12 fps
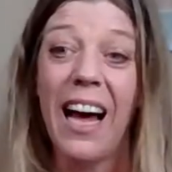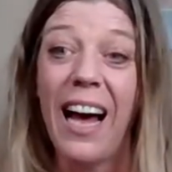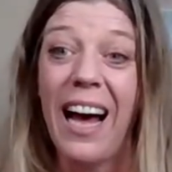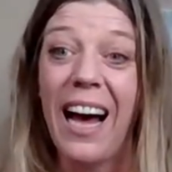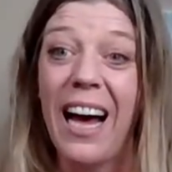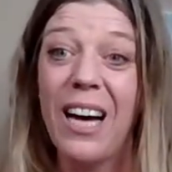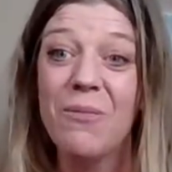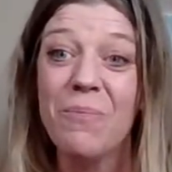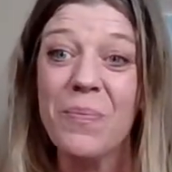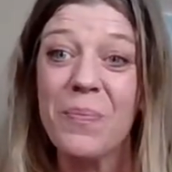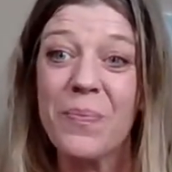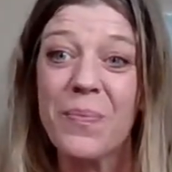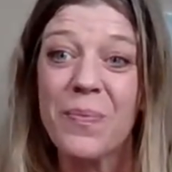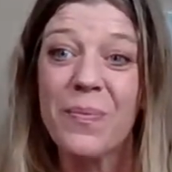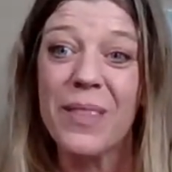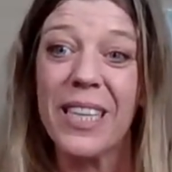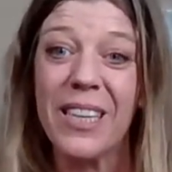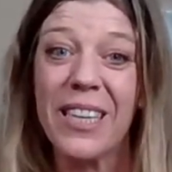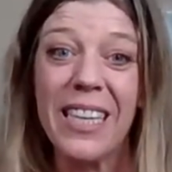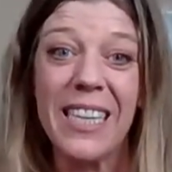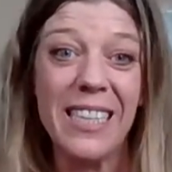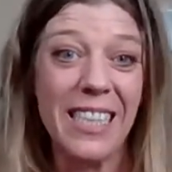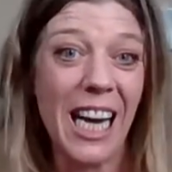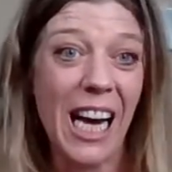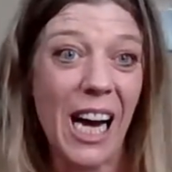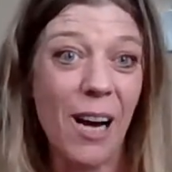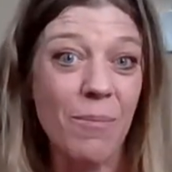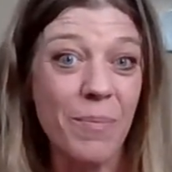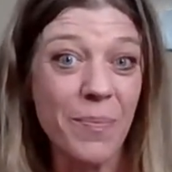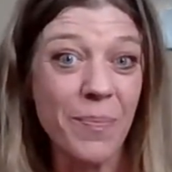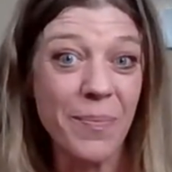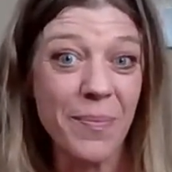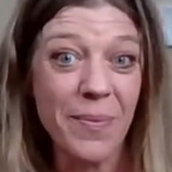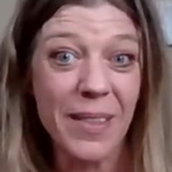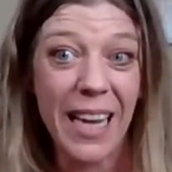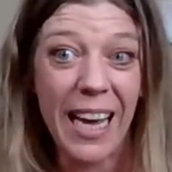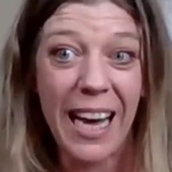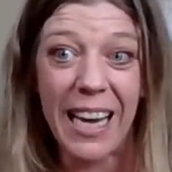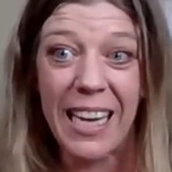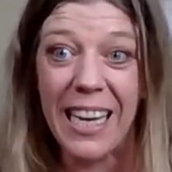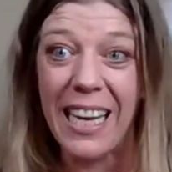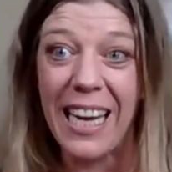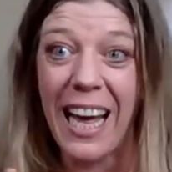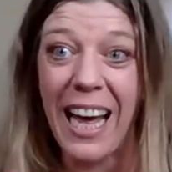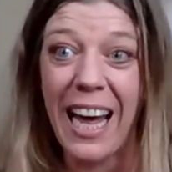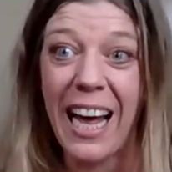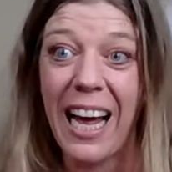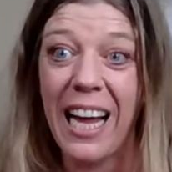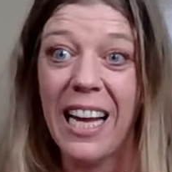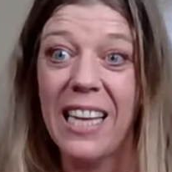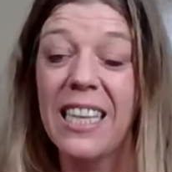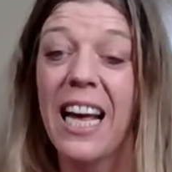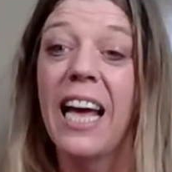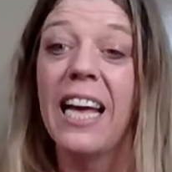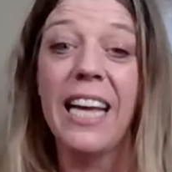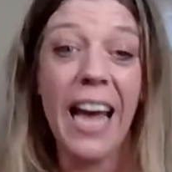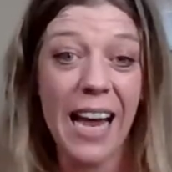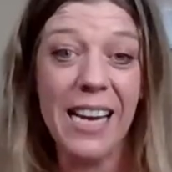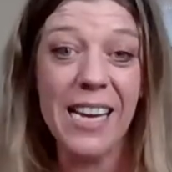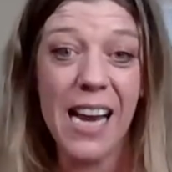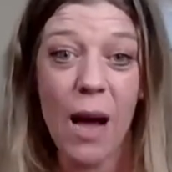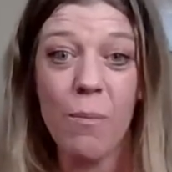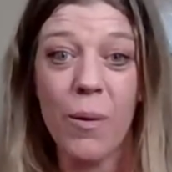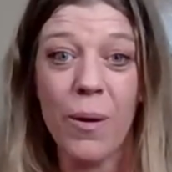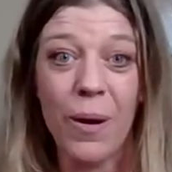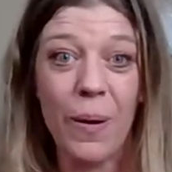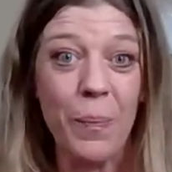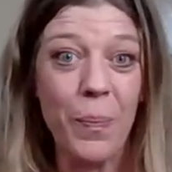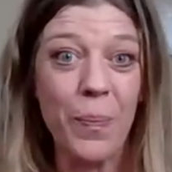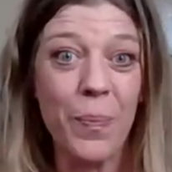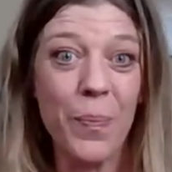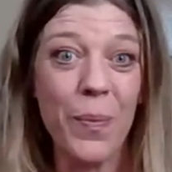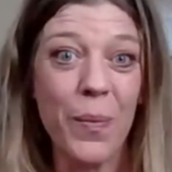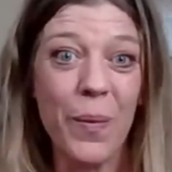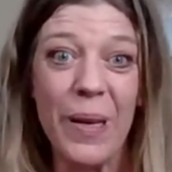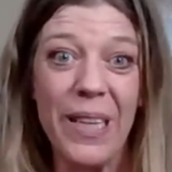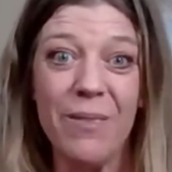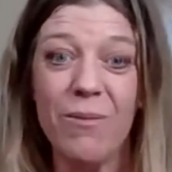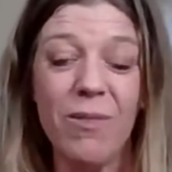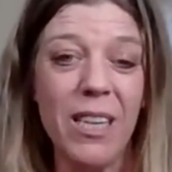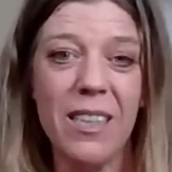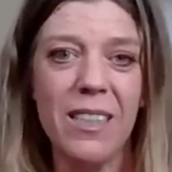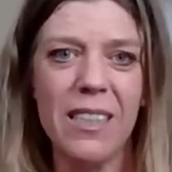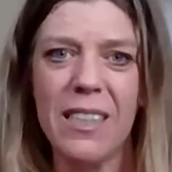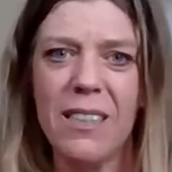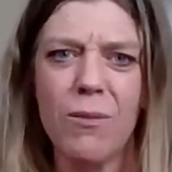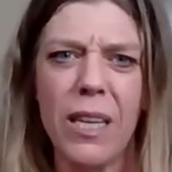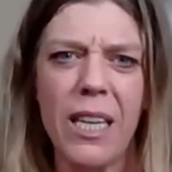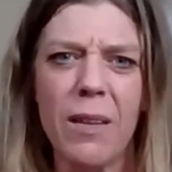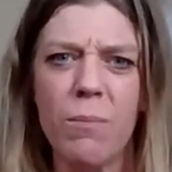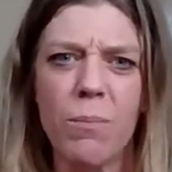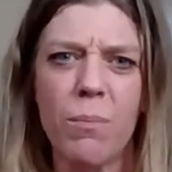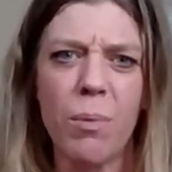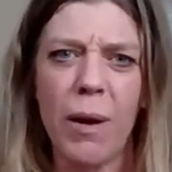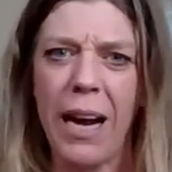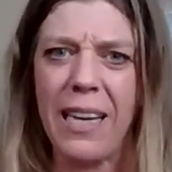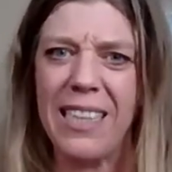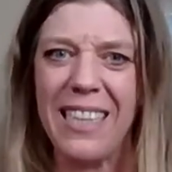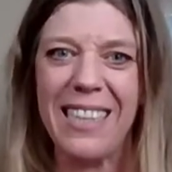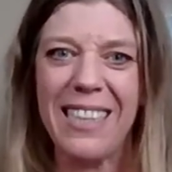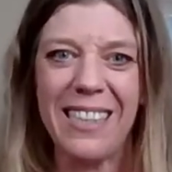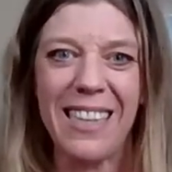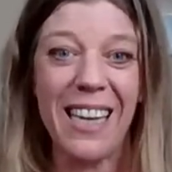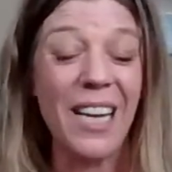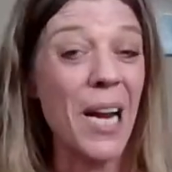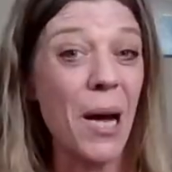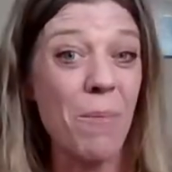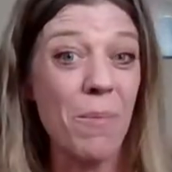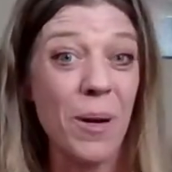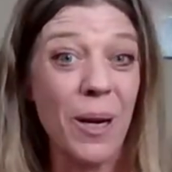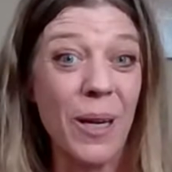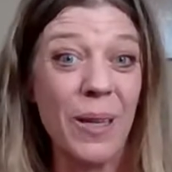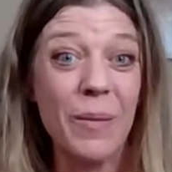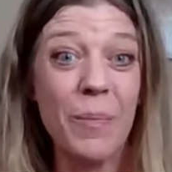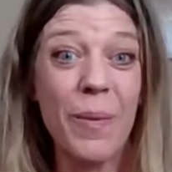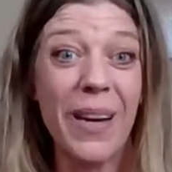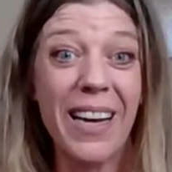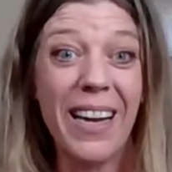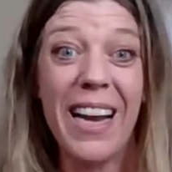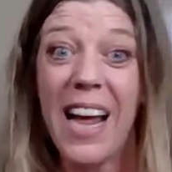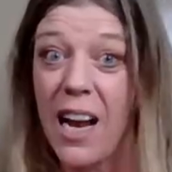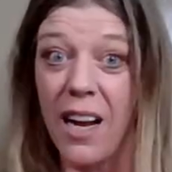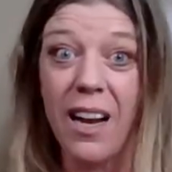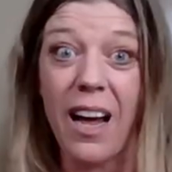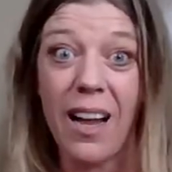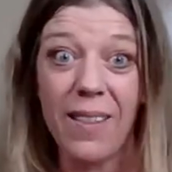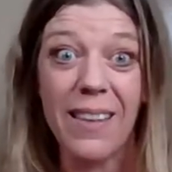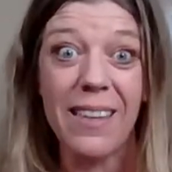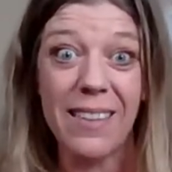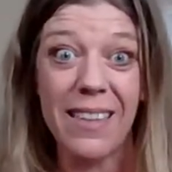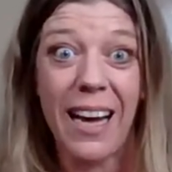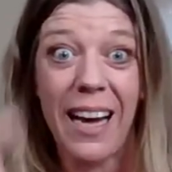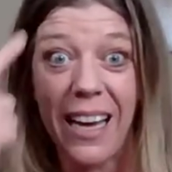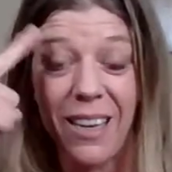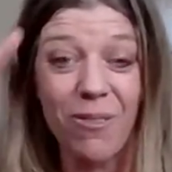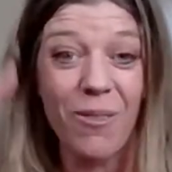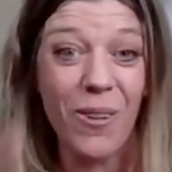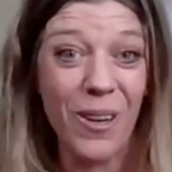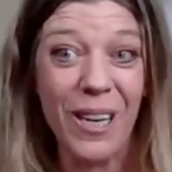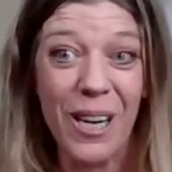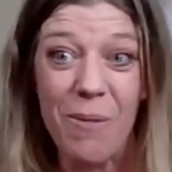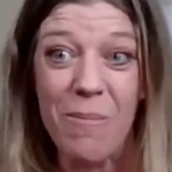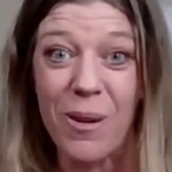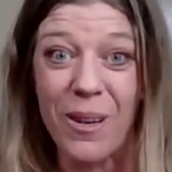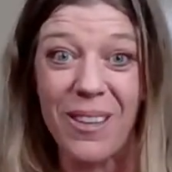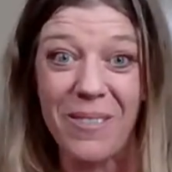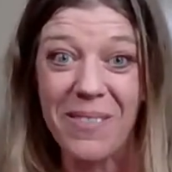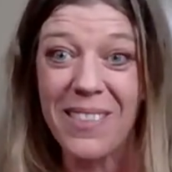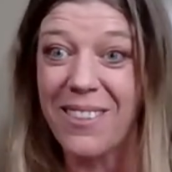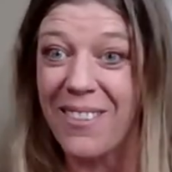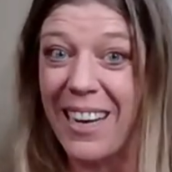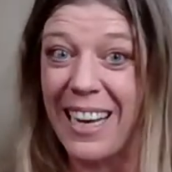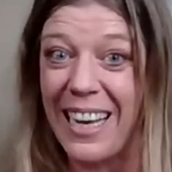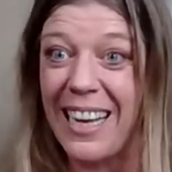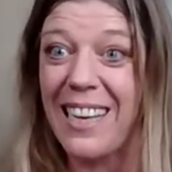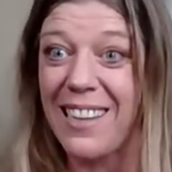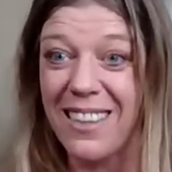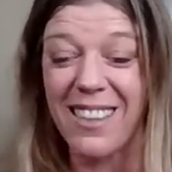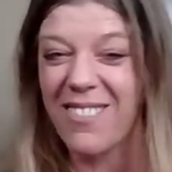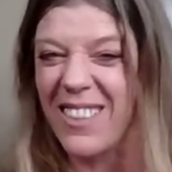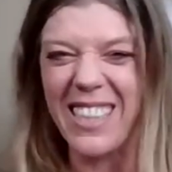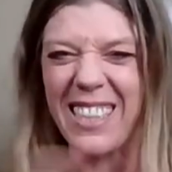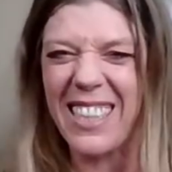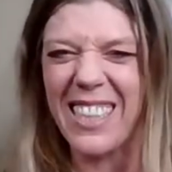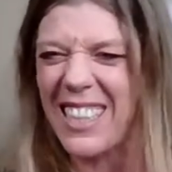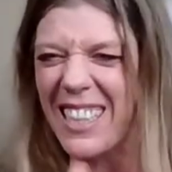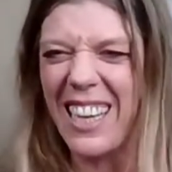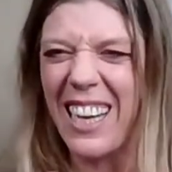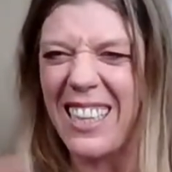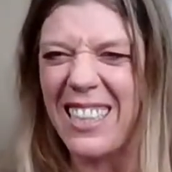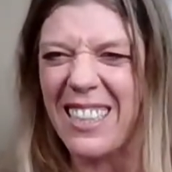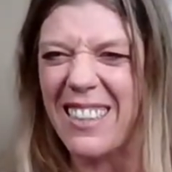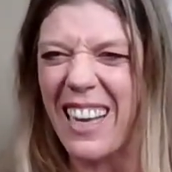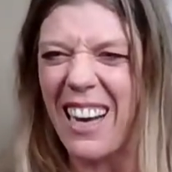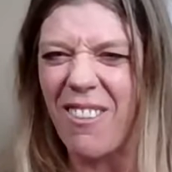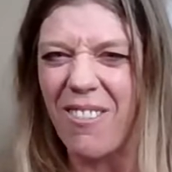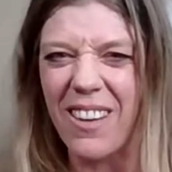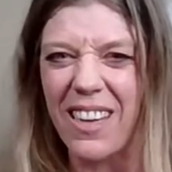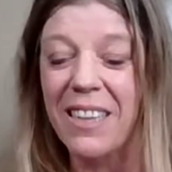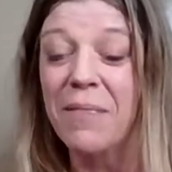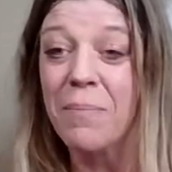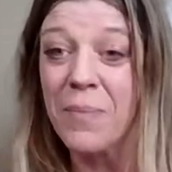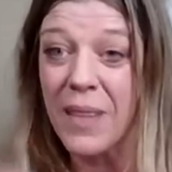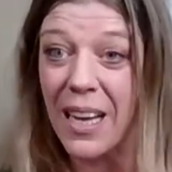um, Good job, Annie. And yeah, number. We practice the numbers, but not the sign for number, right? And we did not do that one